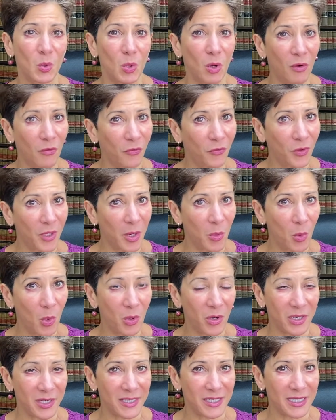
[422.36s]
hopefully
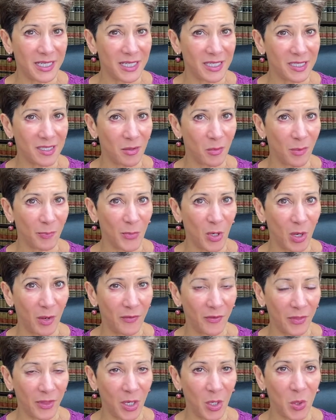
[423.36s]
we're going to see some
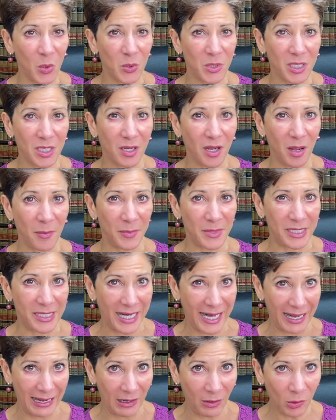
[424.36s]
of those come
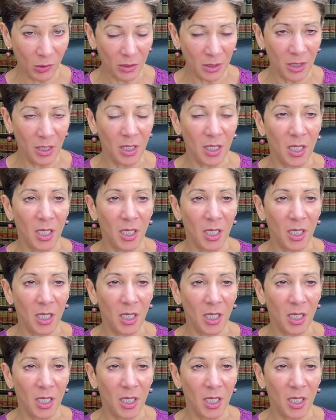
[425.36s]
down.